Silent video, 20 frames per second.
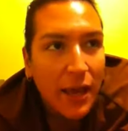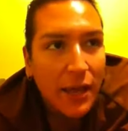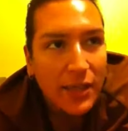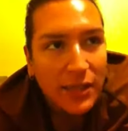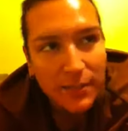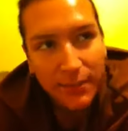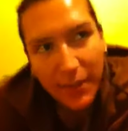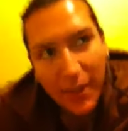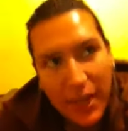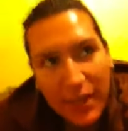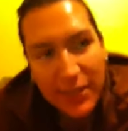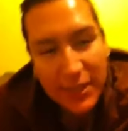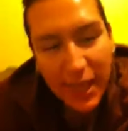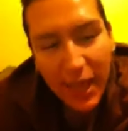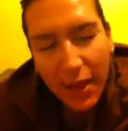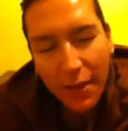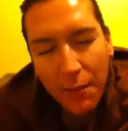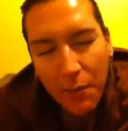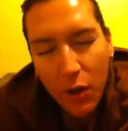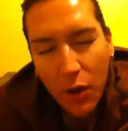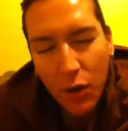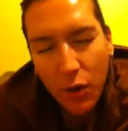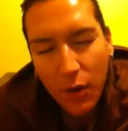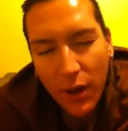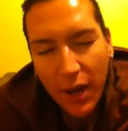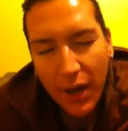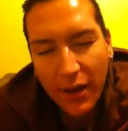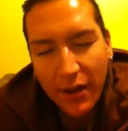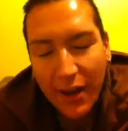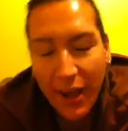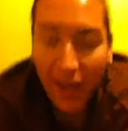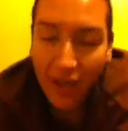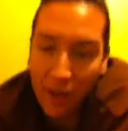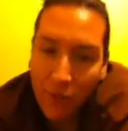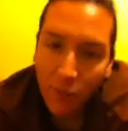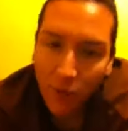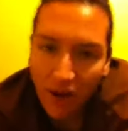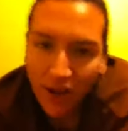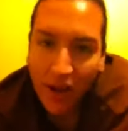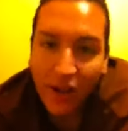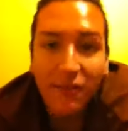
space M-O-N-A-Y,